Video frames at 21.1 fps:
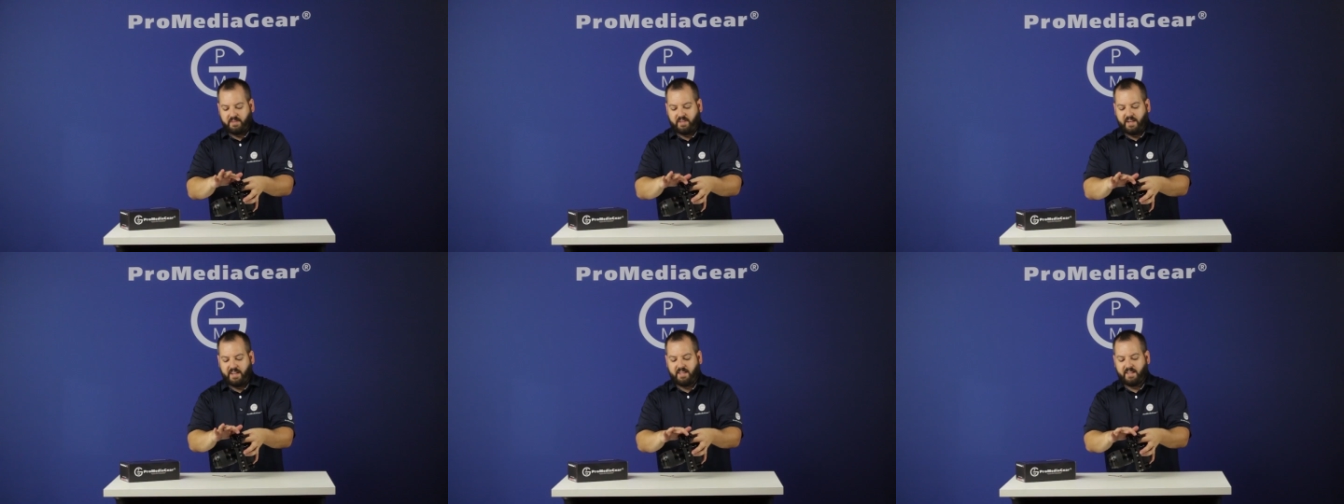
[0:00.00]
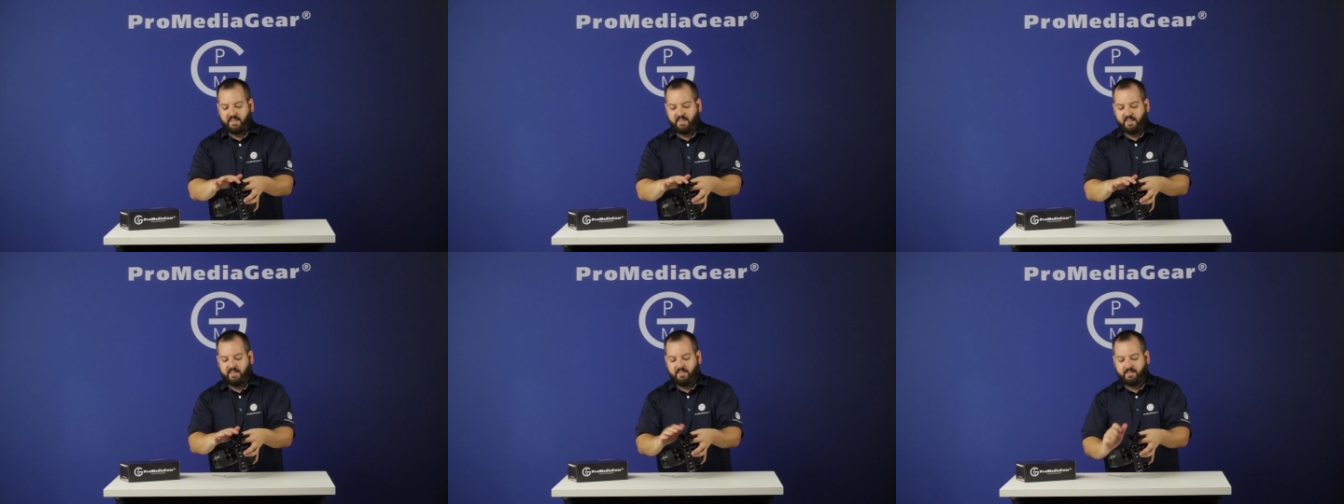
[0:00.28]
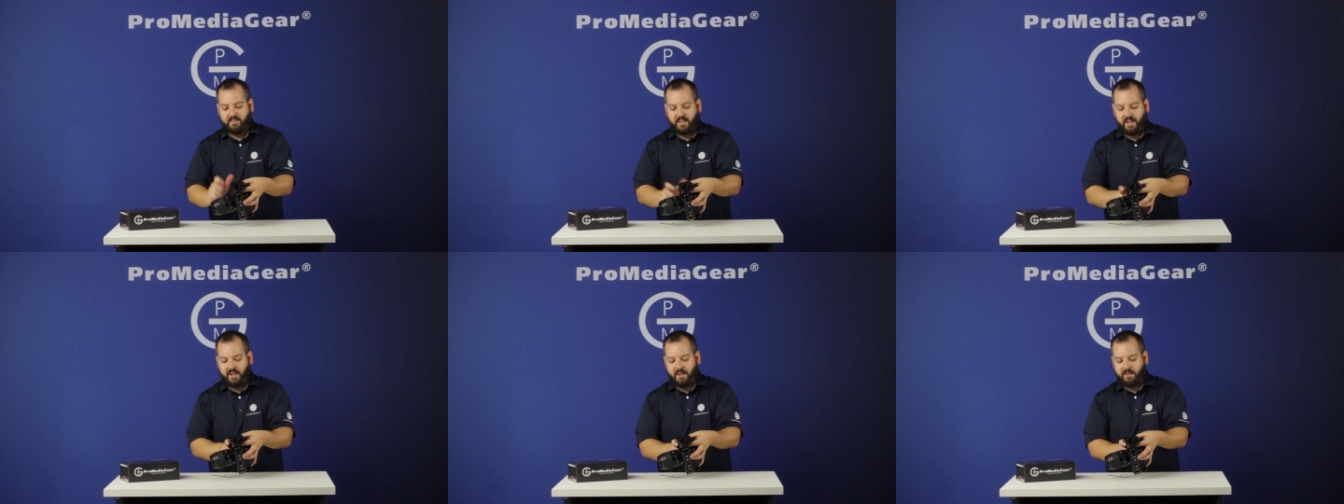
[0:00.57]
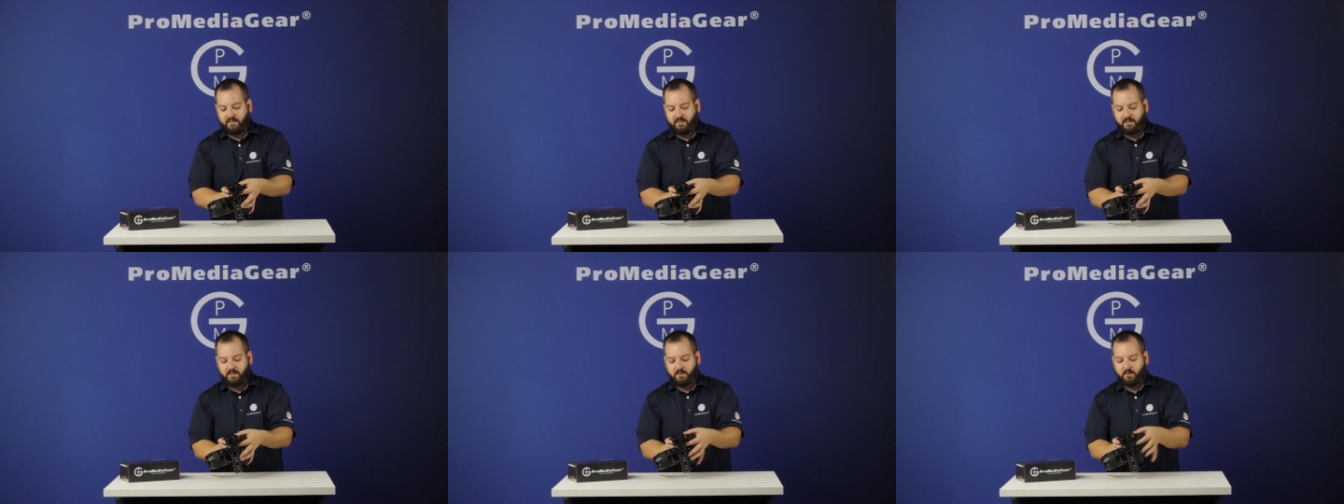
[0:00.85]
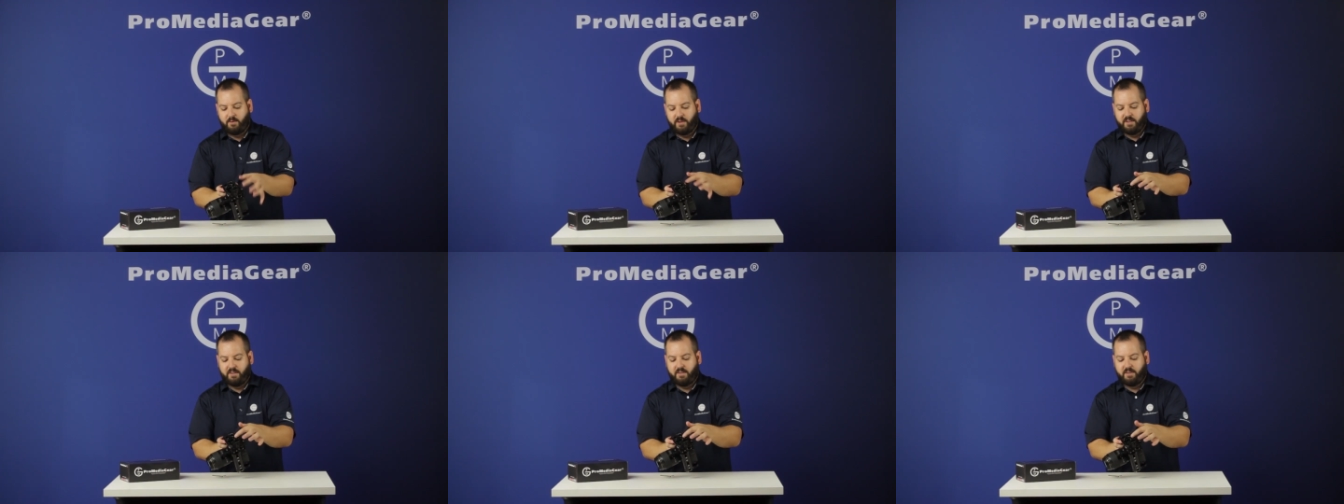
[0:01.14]
tightening this down,
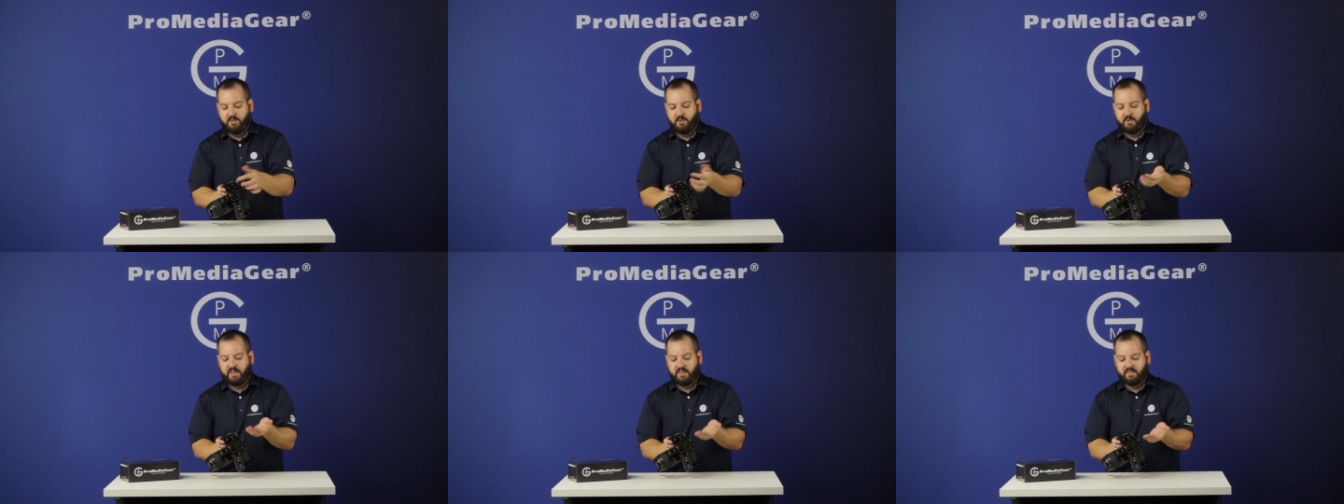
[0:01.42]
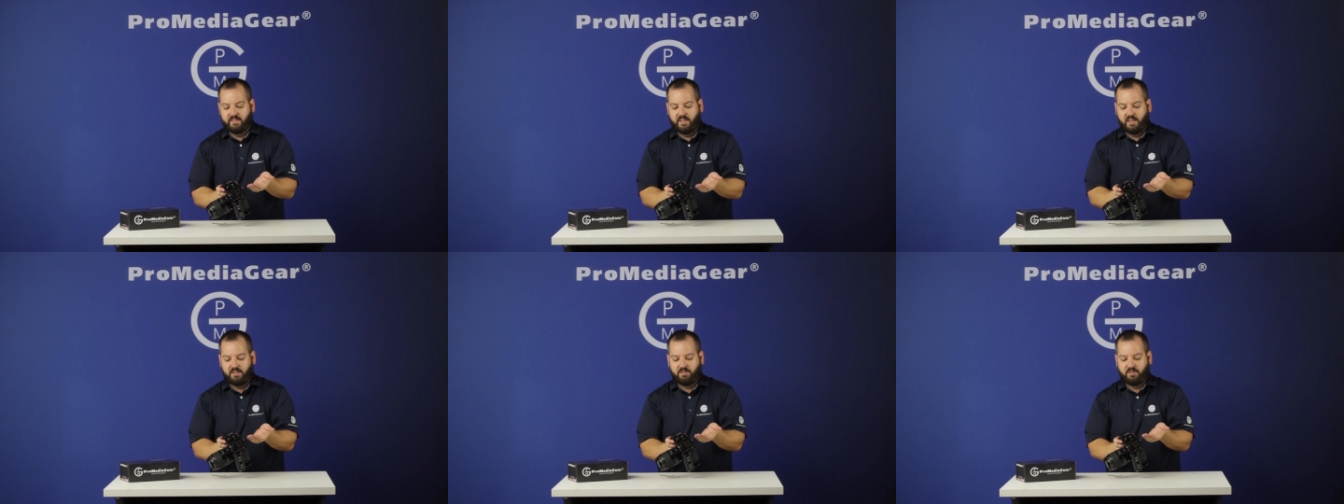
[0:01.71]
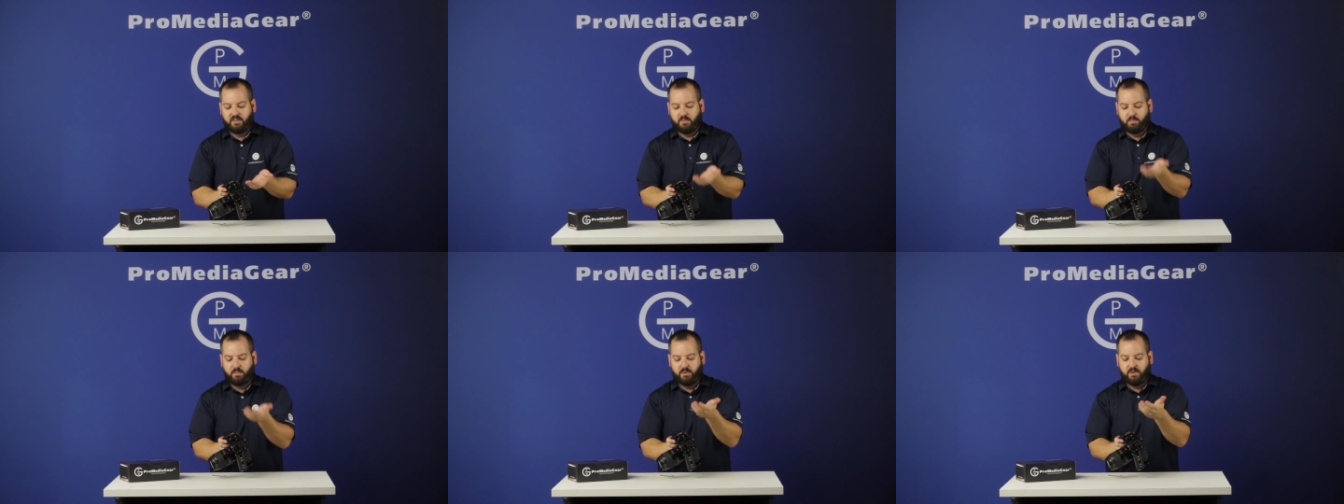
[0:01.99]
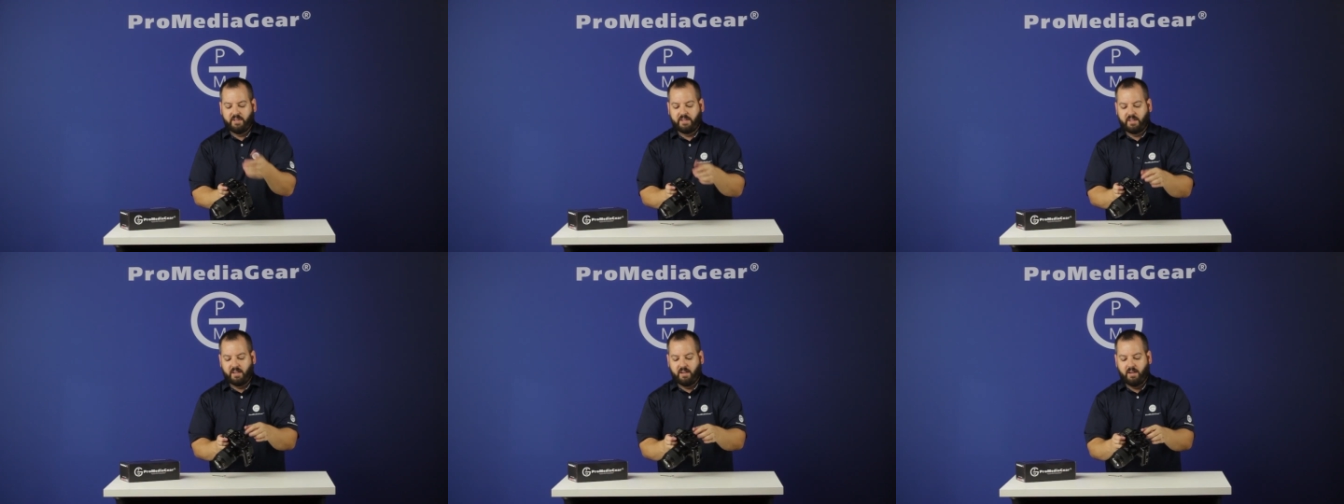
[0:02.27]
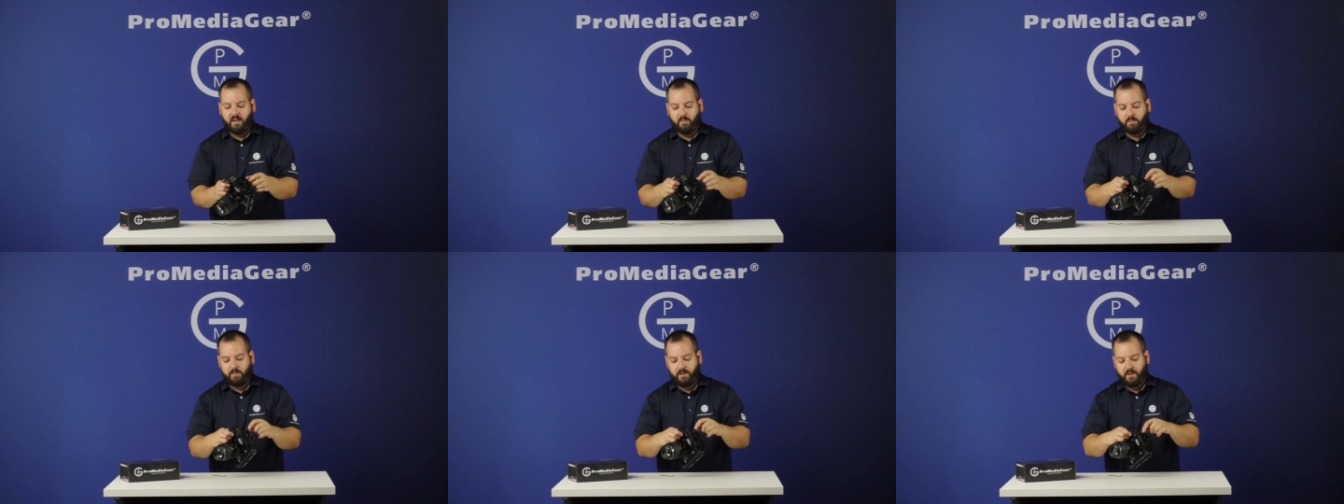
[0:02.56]
what you're doing is actually pulling
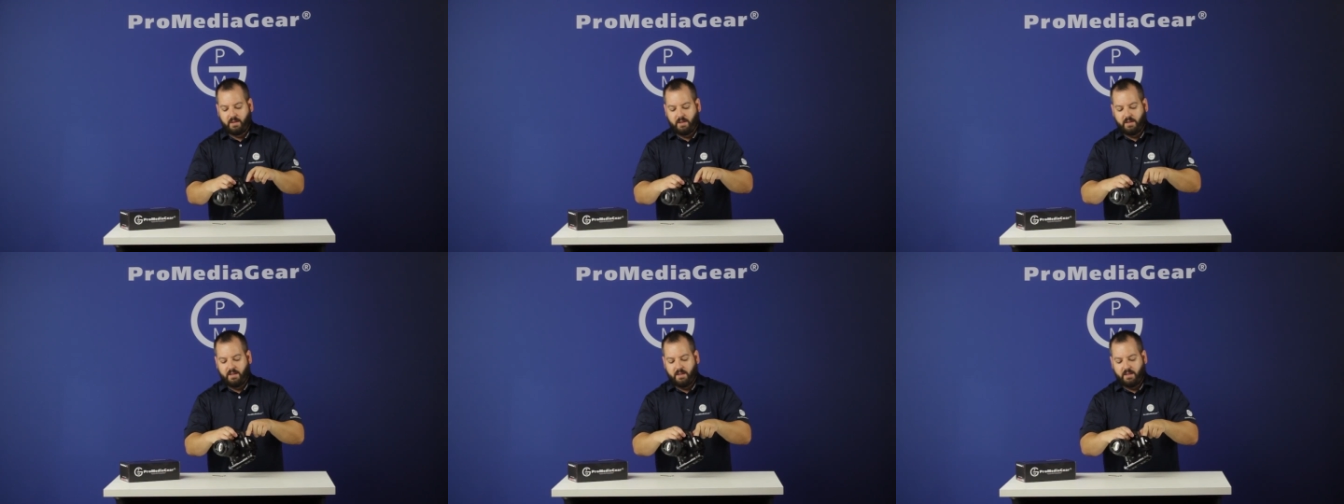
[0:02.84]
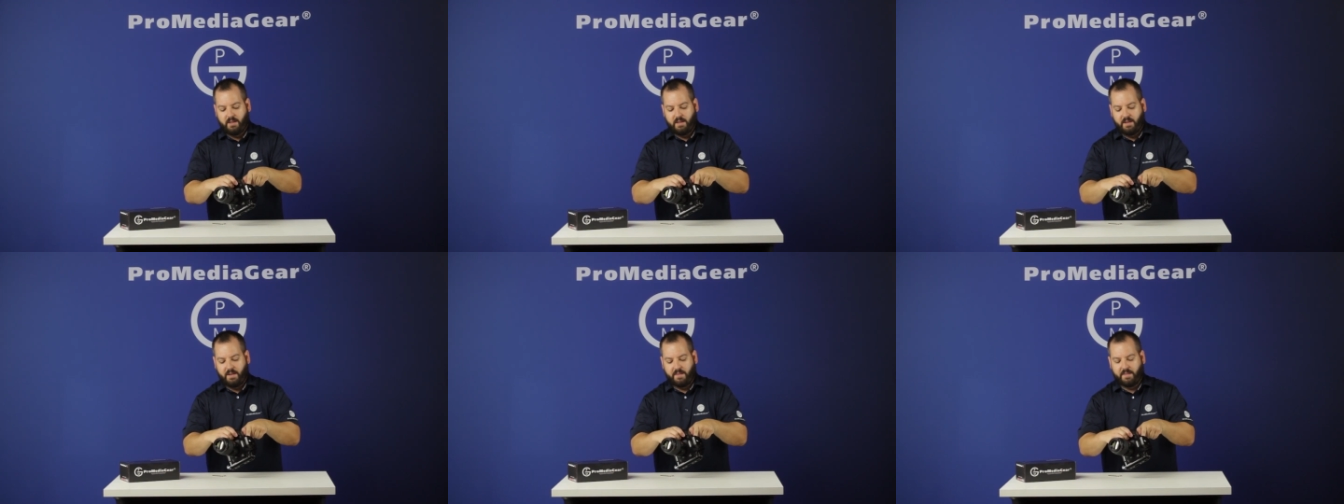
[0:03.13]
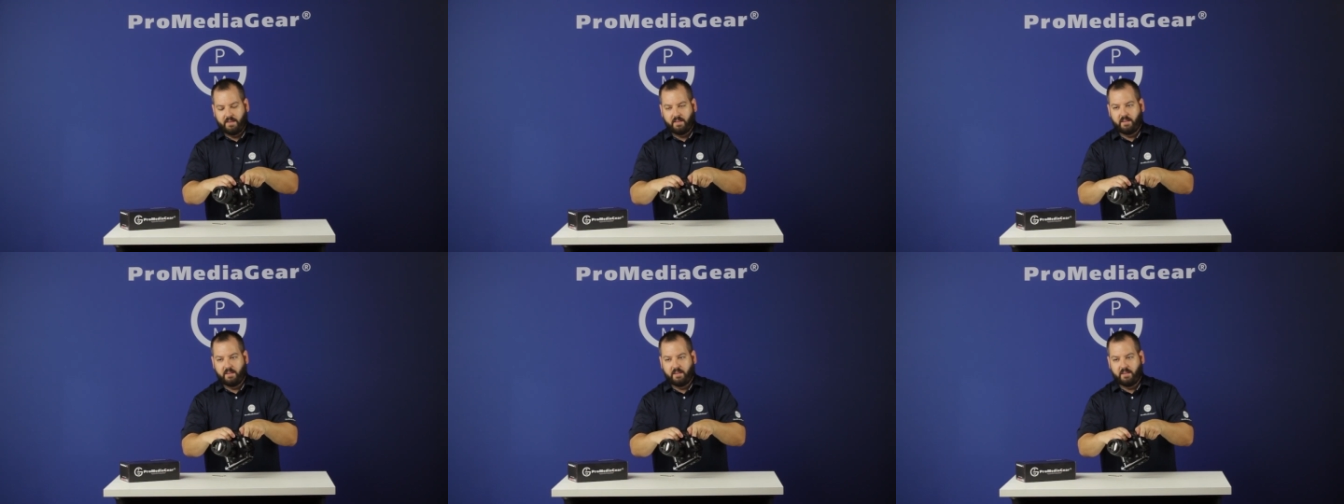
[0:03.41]
up on the